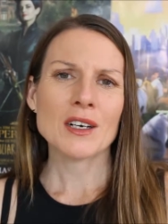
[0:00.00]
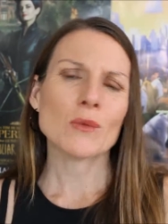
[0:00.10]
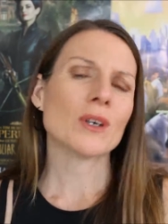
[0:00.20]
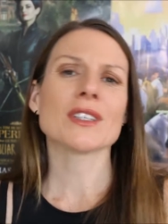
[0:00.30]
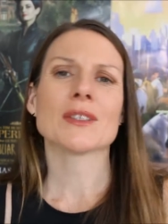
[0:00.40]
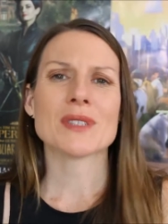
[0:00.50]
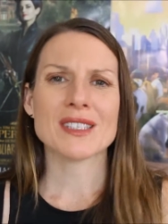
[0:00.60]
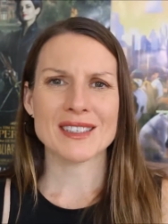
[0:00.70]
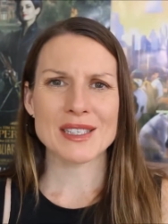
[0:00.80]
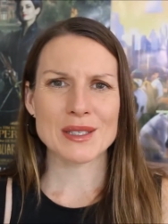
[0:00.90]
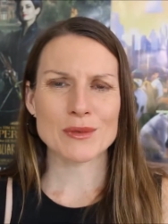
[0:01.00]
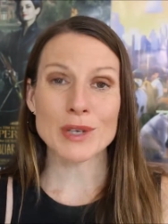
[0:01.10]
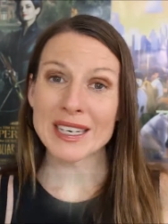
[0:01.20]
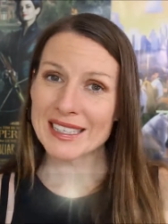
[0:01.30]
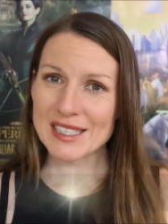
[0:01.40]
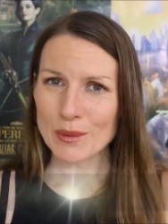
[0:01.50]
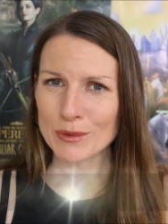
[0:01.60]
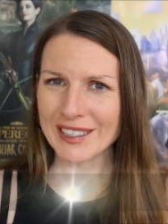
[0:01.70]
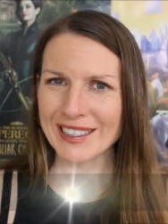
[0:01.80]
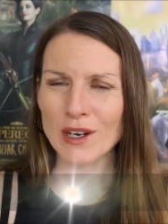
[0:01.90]
Welcome to this rating
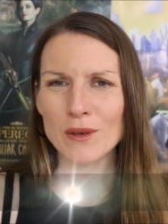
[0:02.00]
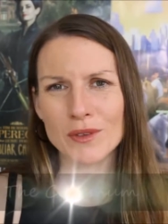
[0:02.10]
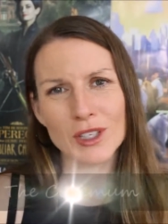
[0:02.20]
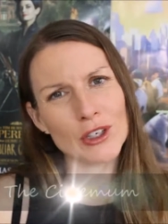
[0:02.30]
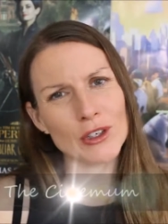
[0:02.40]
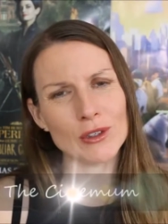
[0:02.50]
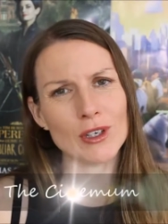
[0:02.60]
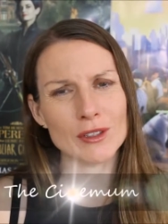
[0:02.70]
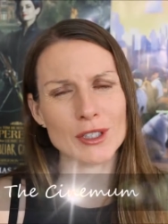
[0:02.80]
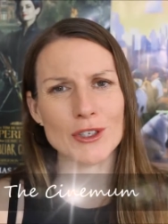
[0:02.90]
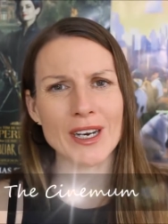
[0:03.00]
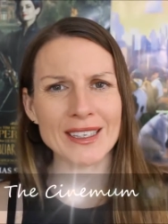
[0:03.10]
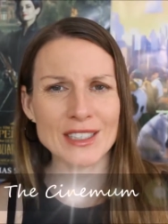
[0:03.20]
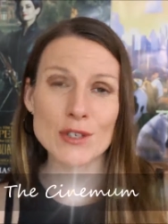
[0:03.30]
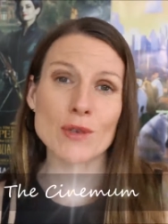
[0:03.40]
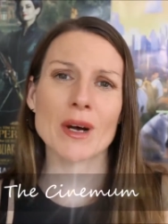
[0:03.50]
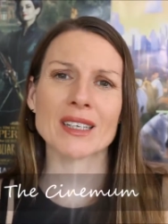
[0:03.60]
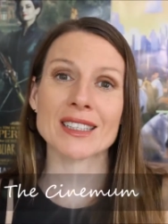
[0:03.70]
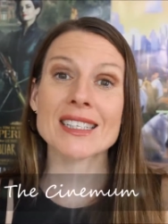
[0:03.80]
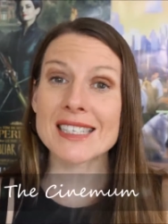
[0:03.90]
summary of The Girl on the Train. Just a
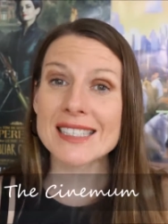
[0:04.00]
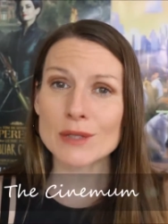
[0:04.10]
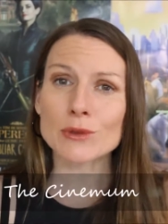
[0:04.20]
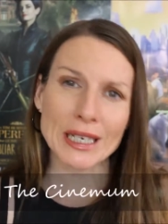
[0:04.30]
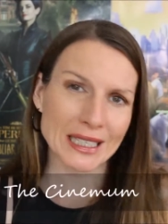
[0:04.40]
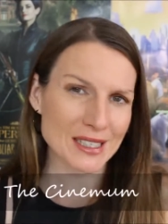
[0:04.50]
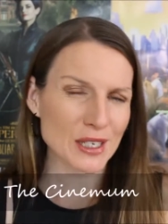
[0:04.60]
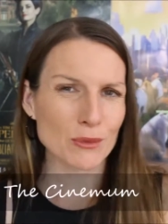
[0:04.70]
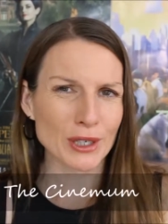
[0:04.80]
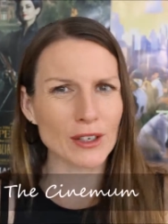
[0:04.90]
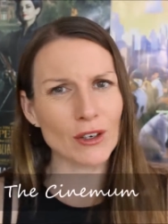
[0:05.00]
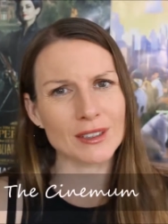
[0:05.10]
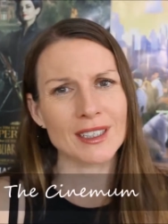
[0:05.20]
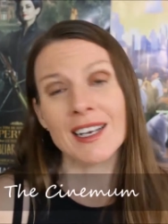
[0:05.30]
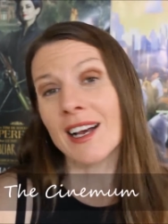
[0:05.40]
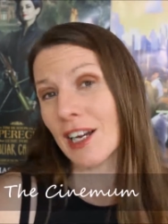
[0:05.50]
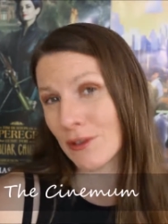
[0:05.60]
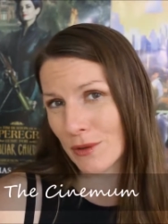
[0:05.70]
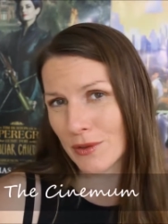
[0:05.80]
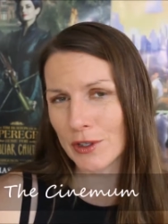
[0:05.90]
reminder, this is a rating summary, not a
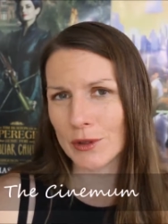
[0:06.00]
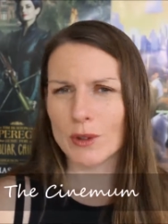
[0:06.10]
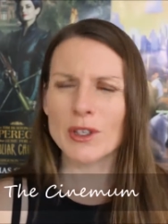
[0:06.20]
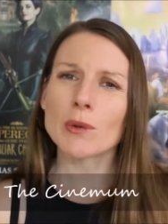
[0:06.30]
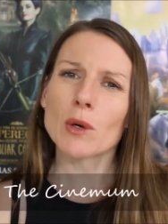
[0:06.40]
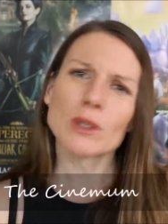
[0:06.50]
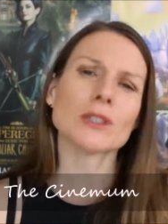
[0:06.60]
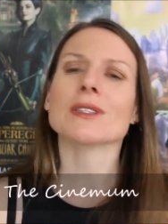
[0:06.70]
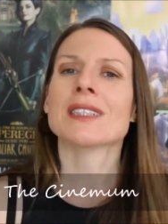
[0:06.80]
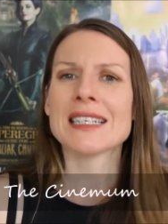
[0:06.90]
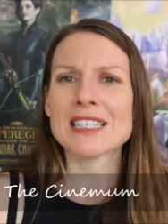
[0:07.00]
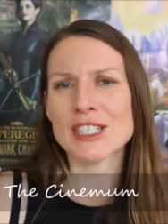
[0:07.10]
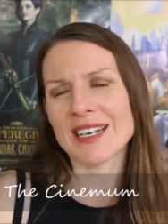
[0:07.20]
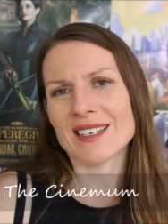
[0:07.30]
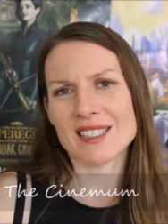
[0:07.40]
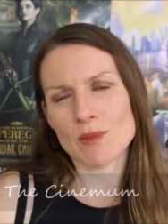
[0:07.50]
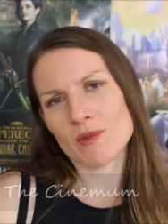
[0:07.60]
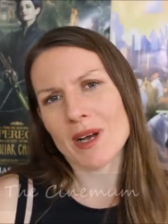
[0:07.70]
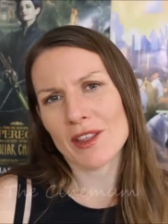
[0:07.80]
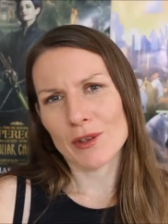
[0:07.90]
review, although I will share some of
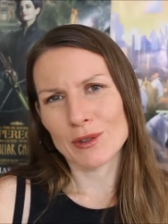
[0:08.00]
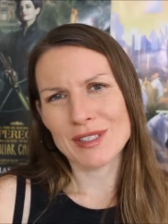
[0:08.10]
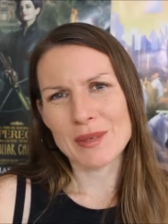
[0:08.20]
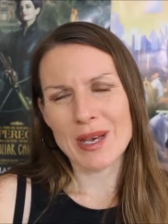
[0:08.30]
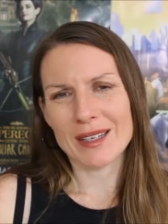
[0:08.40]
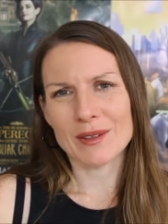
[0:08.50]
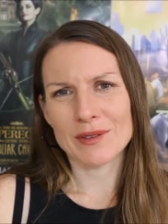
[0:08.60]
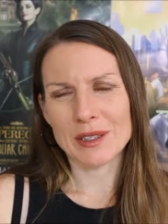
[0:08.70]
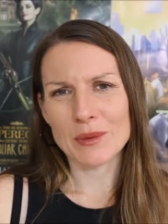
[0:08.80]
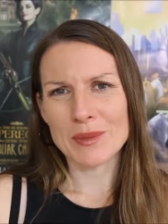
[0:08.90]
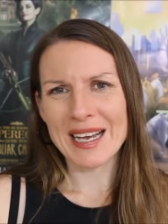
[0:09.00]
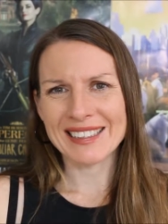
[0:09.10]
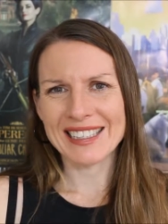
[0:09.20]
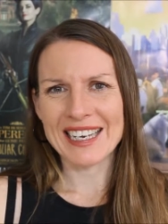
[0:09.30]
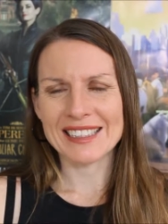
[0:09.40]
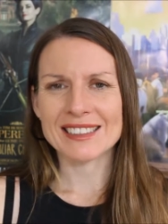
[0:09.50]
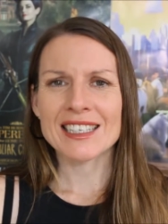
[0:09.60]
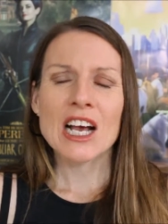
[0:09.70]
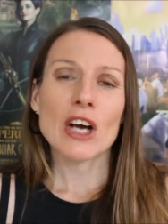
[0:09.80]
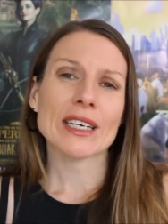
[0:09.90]
my thoughts about the film at the end.
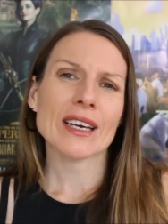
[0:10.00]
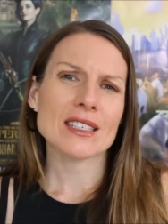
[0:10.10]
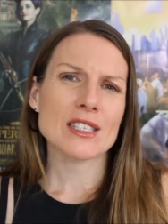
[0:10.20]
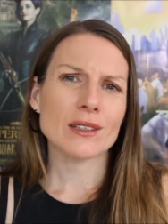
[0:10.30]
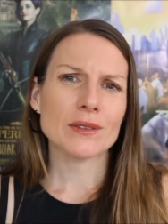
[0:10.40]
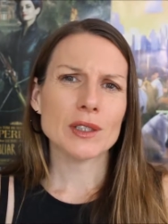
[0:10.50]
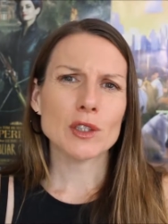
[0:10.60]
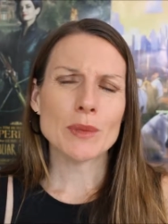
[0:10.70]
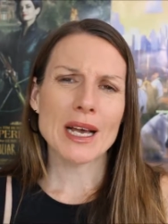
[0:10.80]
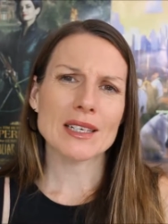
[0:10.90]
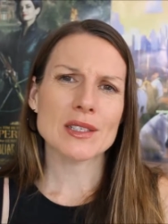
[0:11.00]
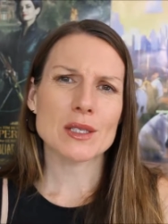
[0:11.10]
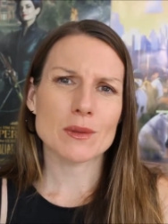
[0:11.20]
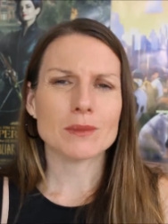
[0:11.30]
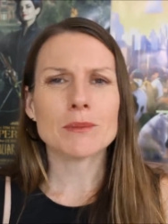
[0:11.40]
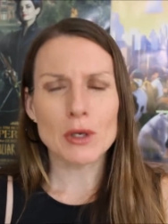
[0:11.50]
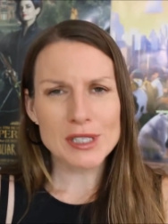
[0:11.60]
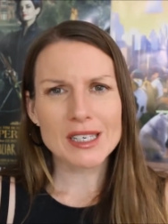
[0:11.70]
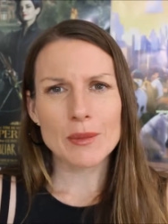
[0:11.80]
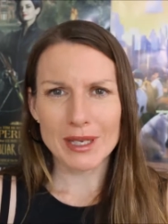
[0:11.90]
Okay, so the film has
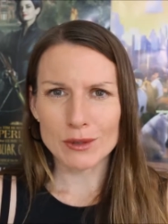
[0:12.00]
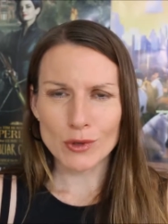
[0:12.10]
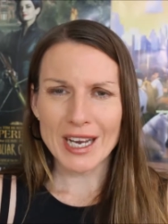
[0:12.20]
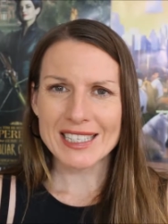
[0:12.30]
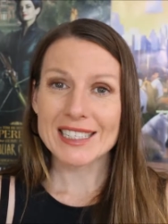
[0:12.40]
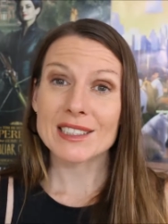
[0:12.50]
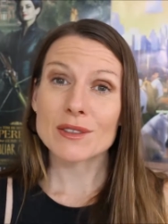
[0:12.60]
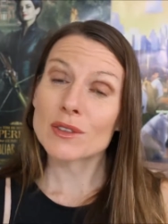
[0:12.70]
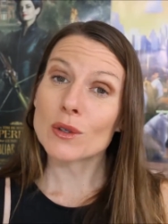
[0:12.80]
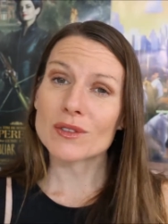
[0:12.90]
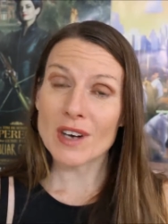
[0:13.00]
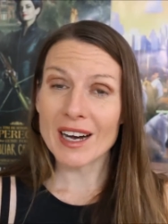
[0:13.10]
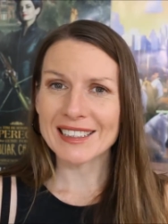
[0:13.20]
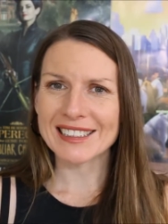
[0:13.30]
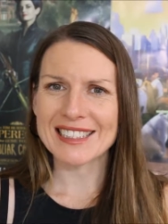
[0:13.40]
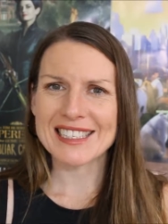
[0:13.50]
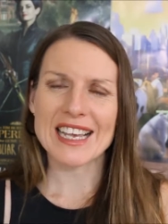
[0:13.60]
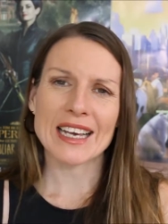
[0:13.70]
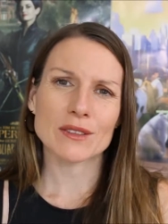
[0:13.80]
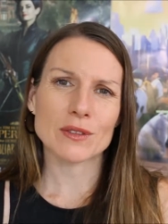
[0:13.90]
mostly been rated for violence
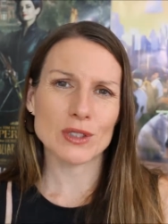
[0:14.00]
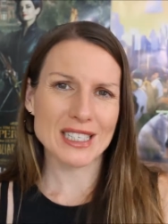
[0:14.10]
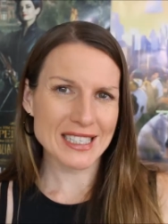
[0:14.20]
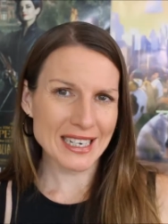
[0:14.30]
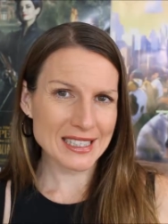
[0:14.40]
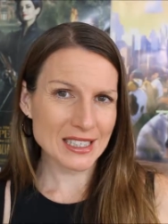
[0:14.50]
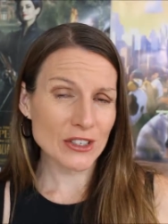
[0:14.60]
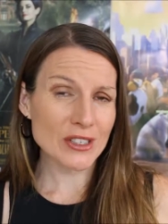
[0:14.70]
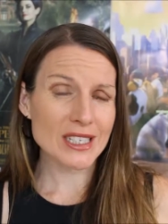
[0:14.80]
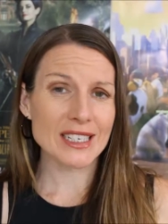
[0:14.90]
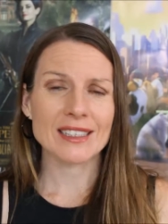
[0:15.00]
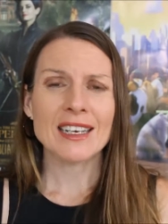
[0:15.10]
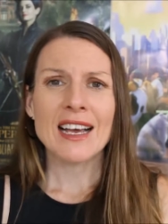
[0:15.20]
and for the sex and nudity.